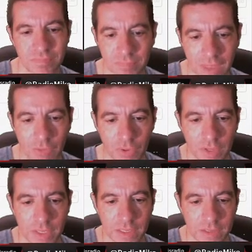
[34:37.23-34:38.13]
Not
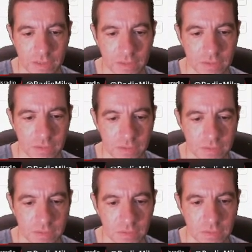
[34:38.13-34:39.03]
really.
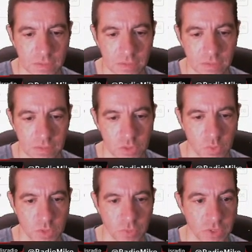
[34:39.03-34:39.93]
This
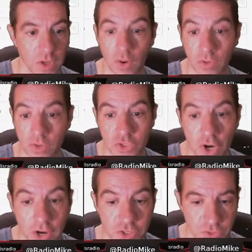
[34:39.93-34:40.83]
week's pretty... Oh, the
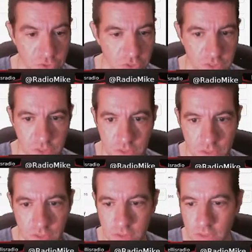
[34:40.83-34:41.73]
Chargers.
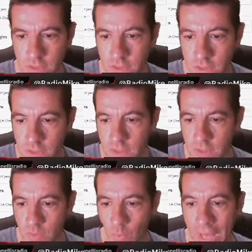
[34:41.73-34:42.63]

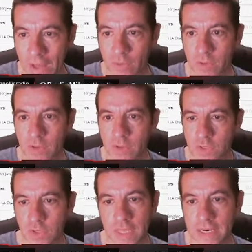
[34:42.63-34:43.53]
Wow.
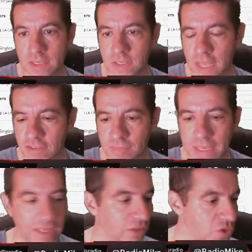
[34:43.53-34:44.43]
So then instead of
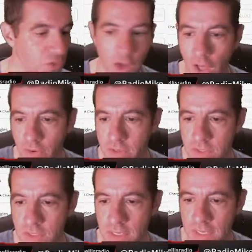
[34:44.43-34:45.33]
making
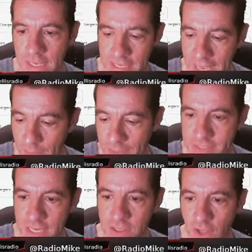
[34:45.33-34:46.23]
$2, and now my
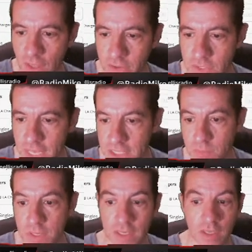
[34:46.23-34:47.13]
$10 gets
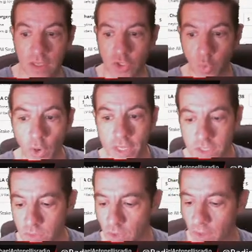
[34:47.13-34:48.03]
me
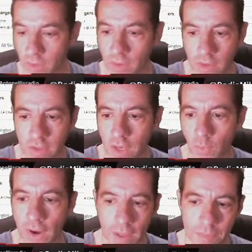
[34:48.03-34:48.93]
$22. You know
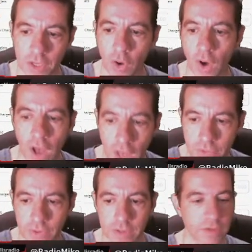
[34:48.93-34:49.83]
what? I'm going to go
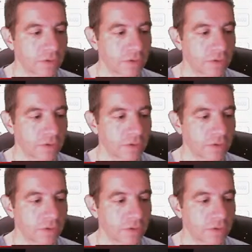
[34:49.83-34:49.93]
100.